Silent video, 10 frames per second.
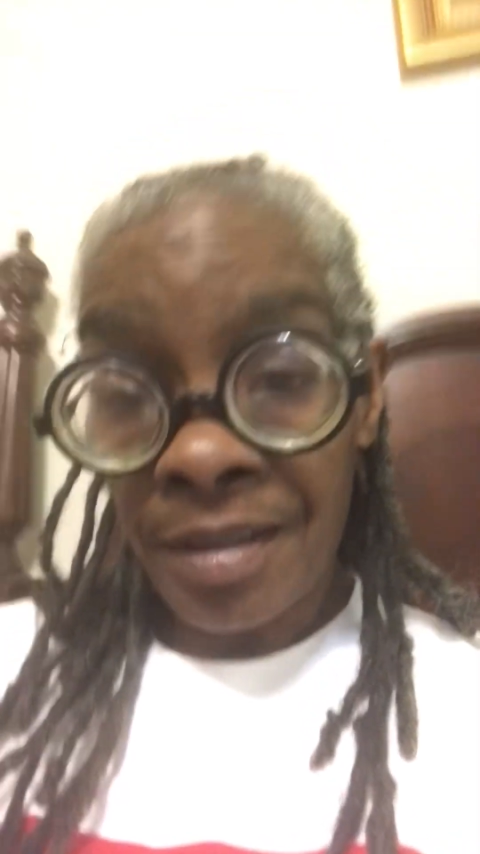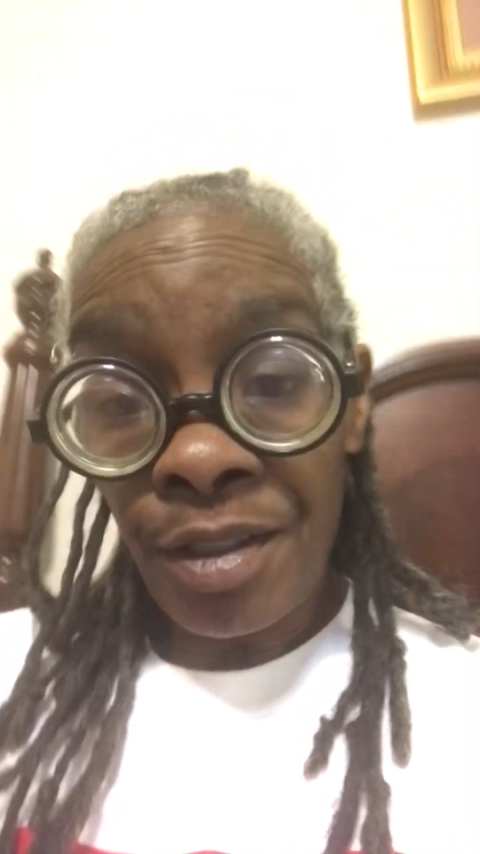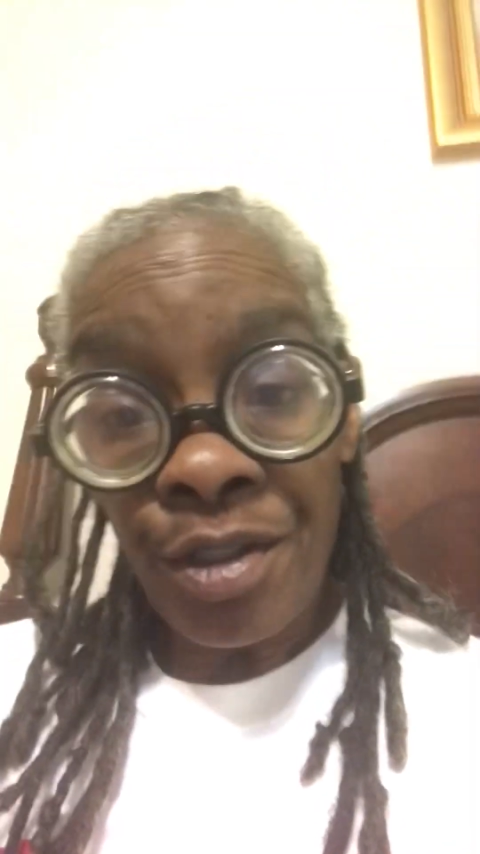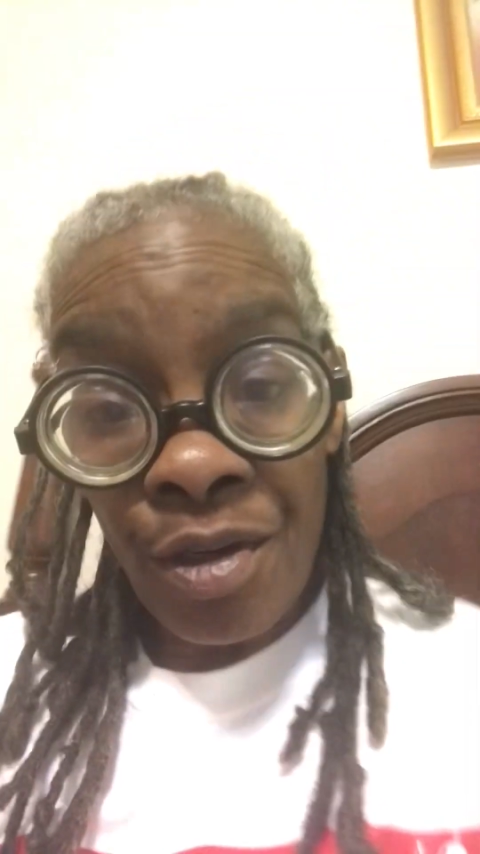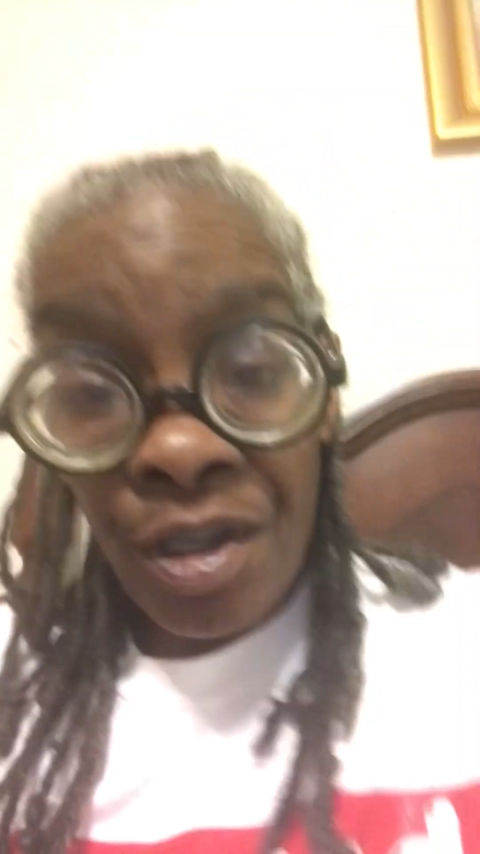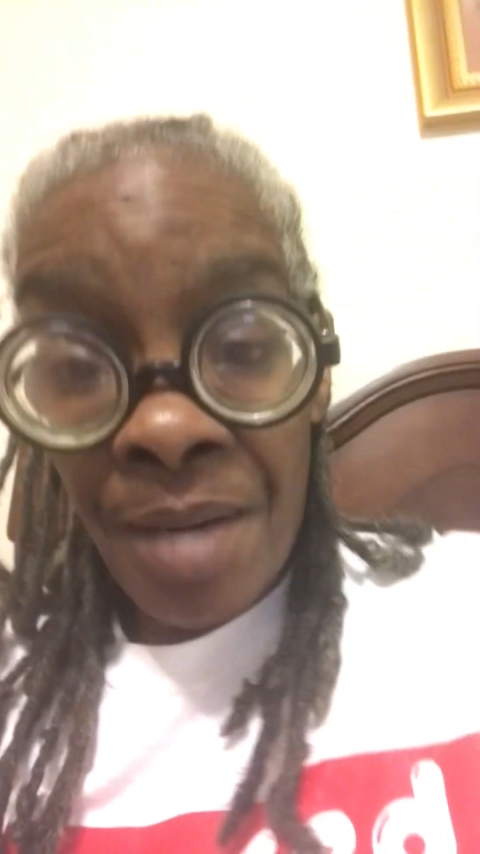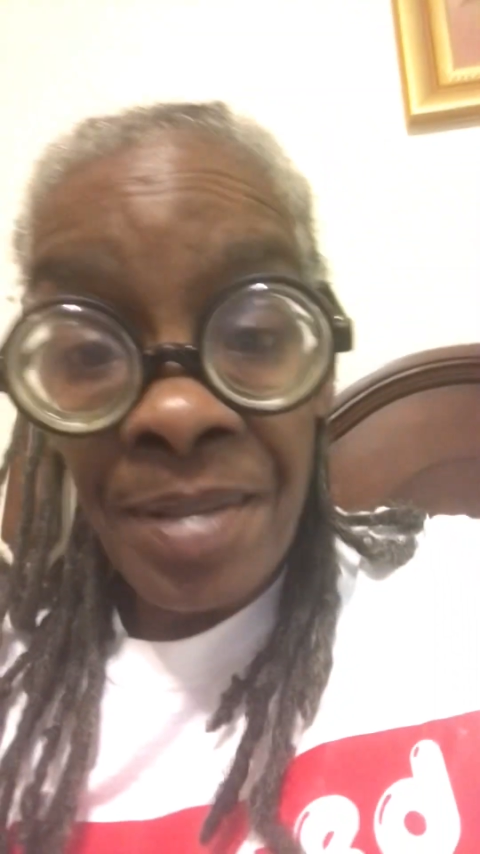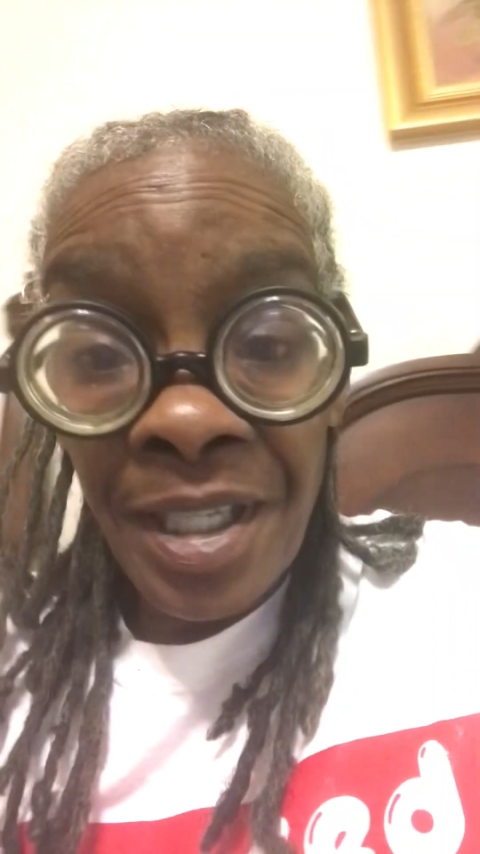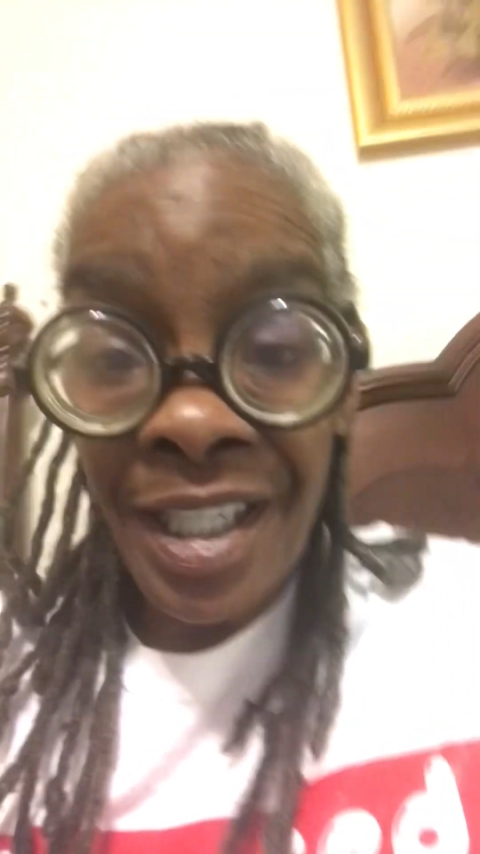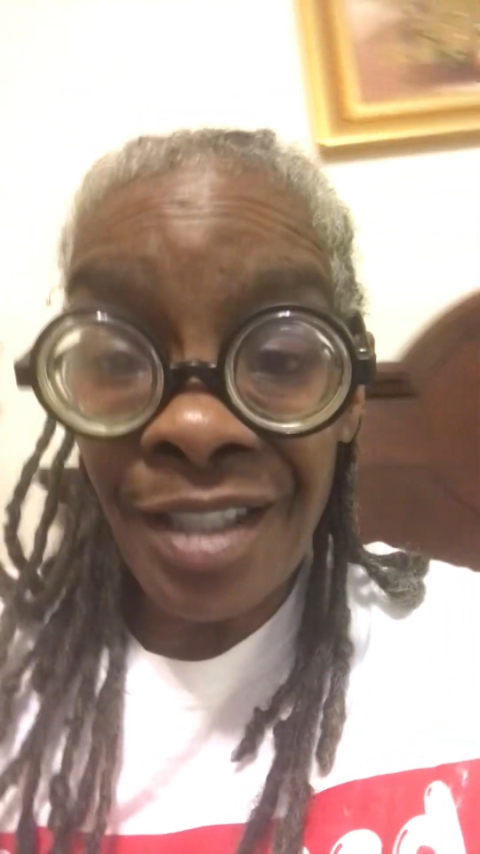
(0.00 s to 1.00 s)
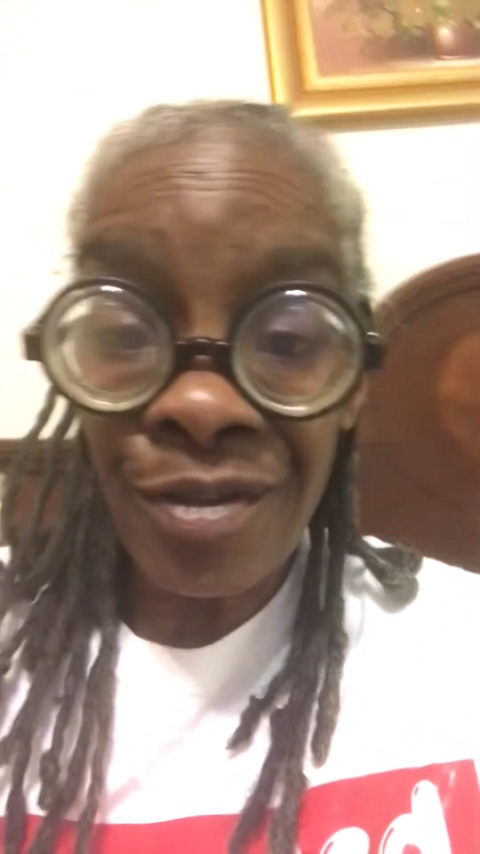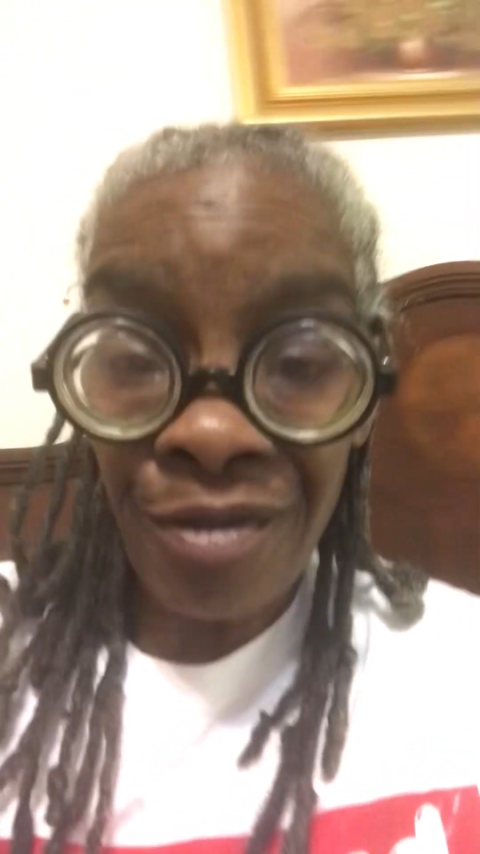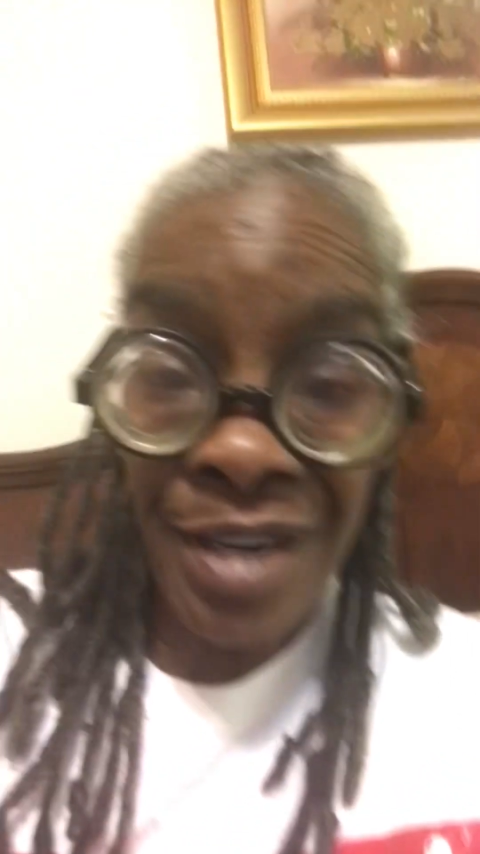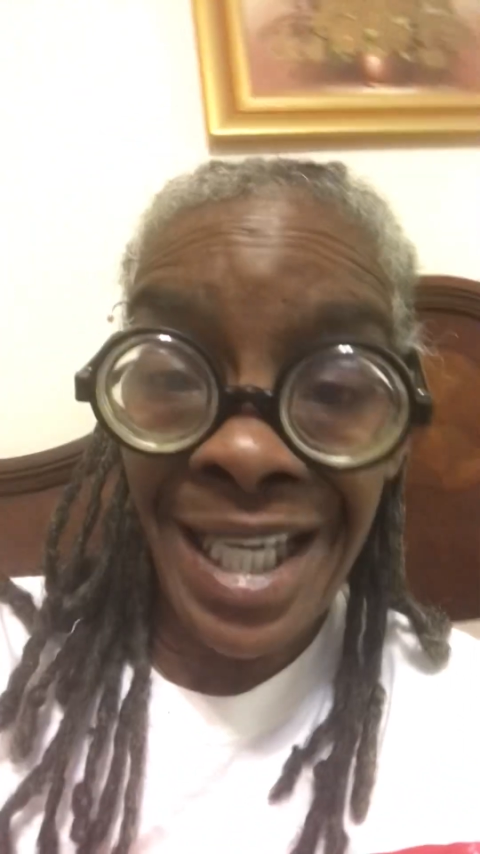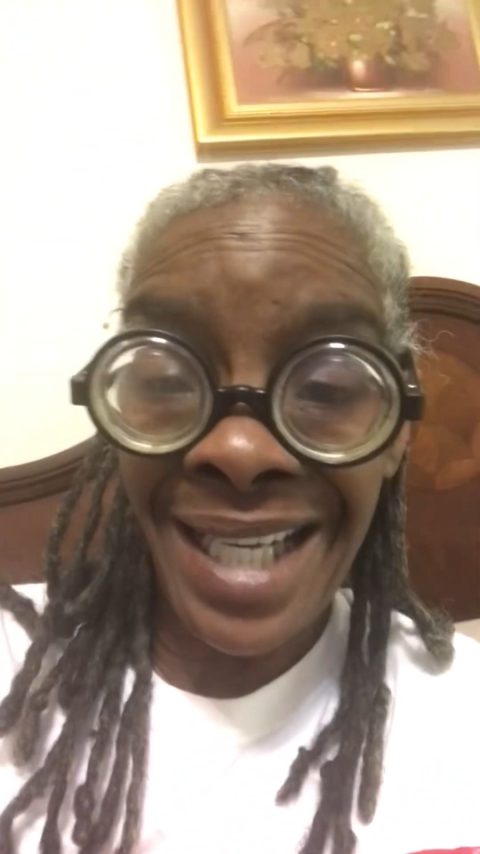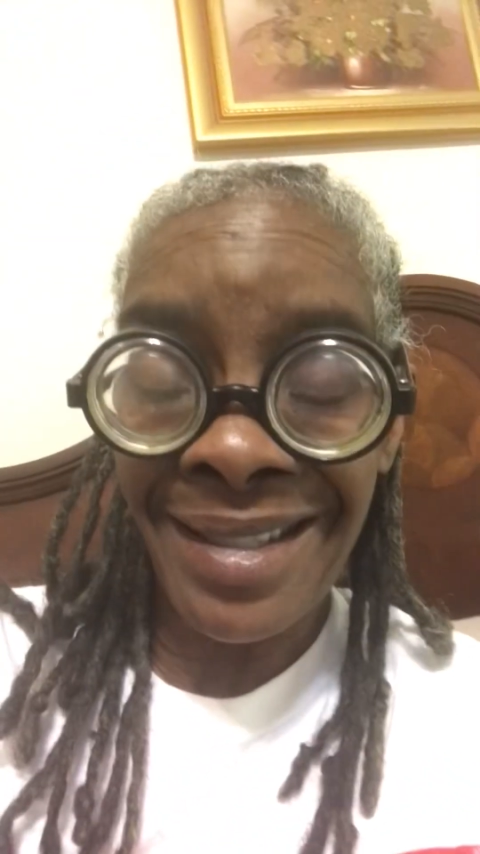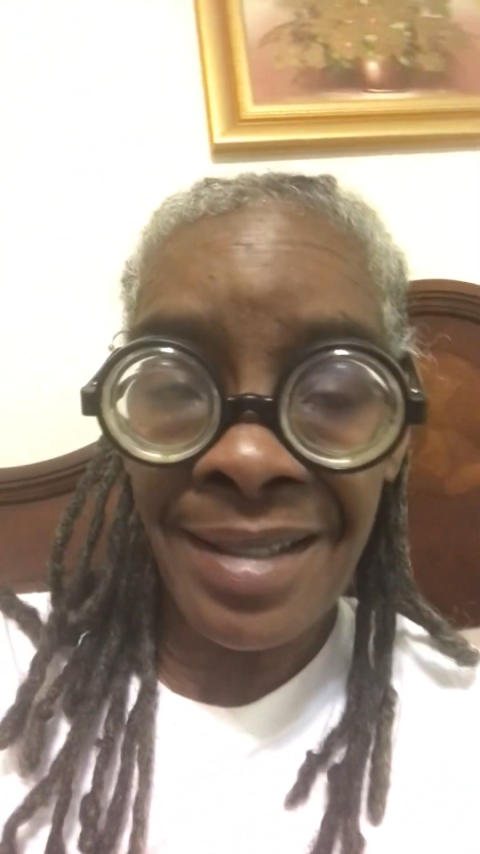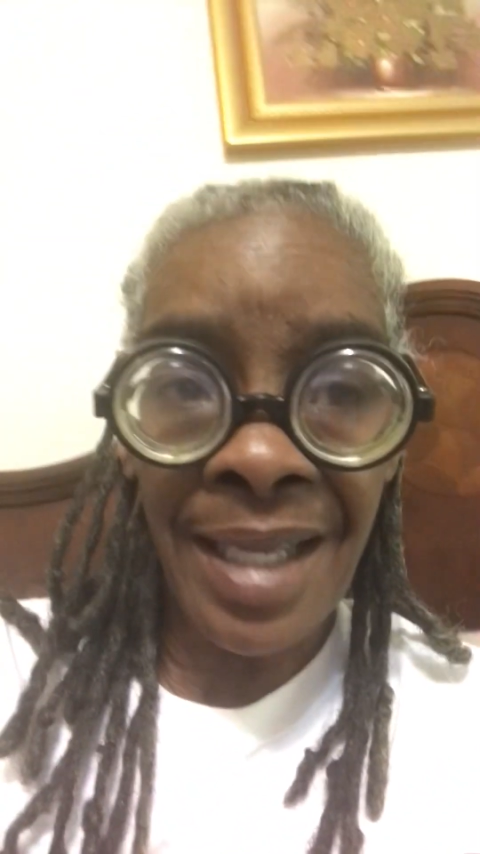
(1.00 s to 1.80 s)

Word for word: you know, a couple of his friends.